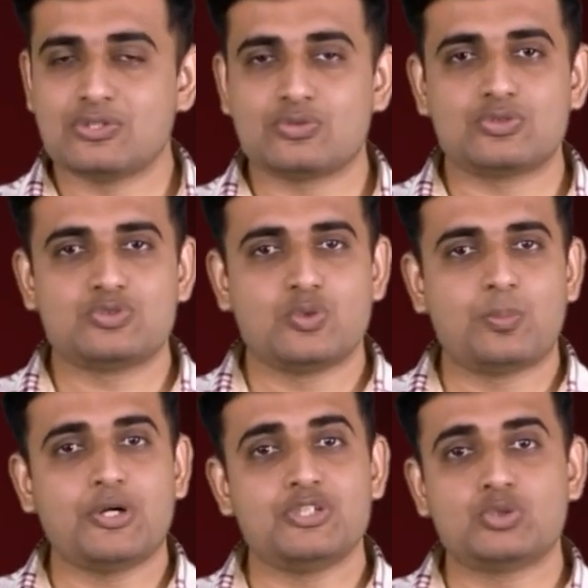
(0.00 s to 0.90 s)
So
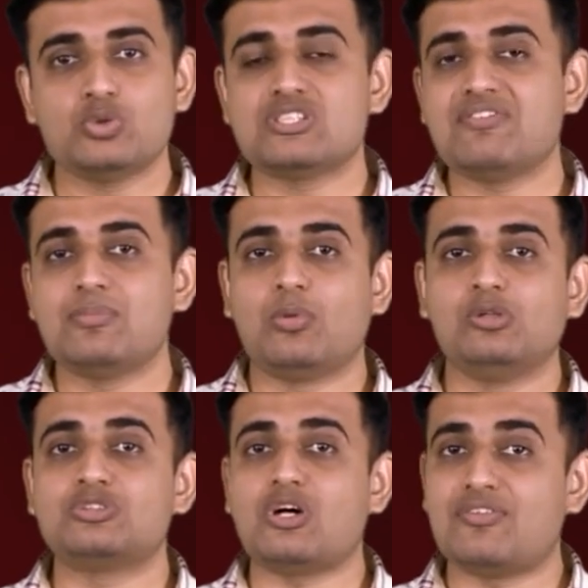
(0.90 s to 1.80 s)
2.27
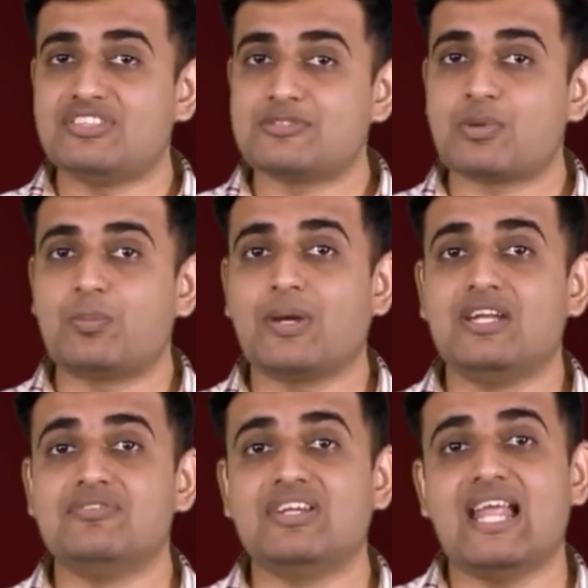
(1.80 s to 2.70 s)
moles of this
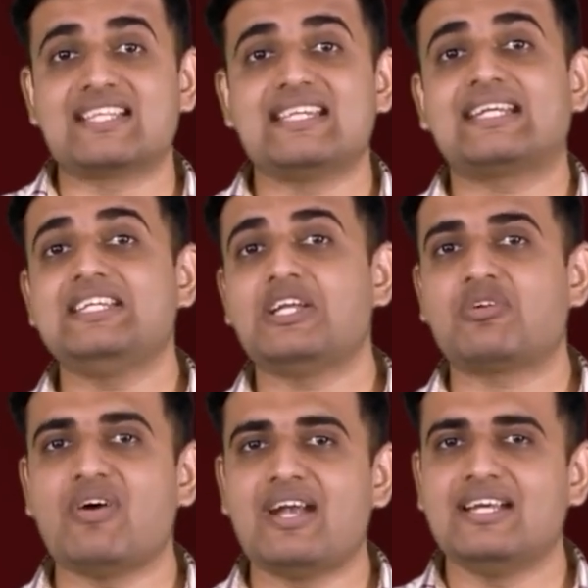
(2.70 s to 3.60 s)
propane will exactly
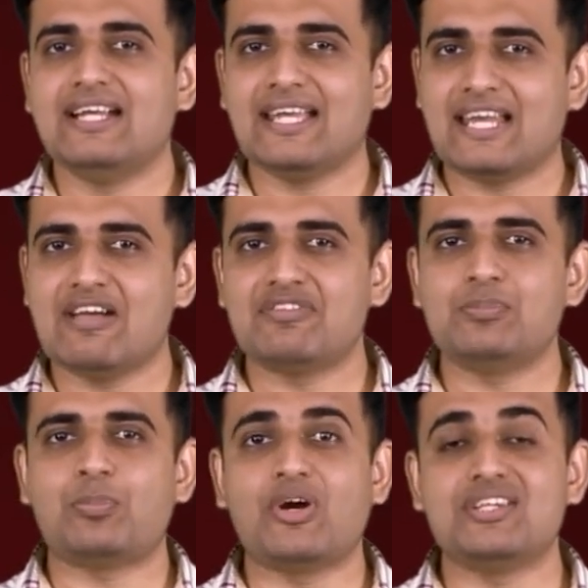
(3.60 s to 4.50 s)
require
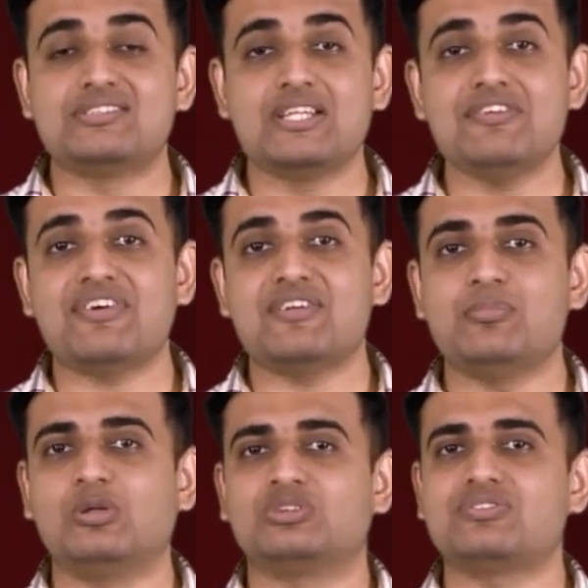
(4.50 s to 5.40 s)
11.35
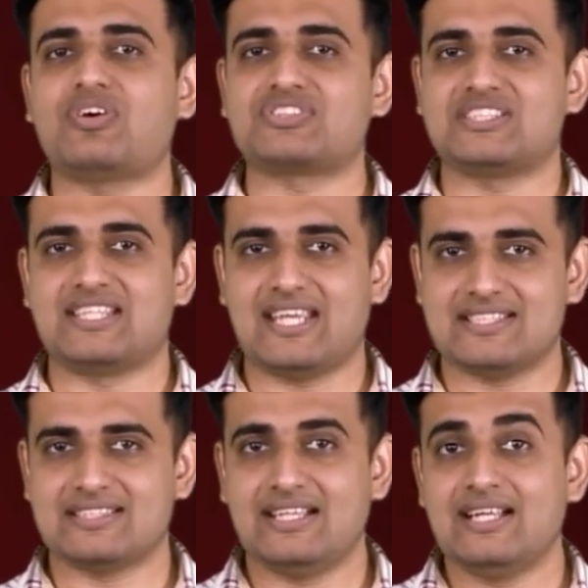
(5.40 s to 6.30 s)
moles of oxygen gas.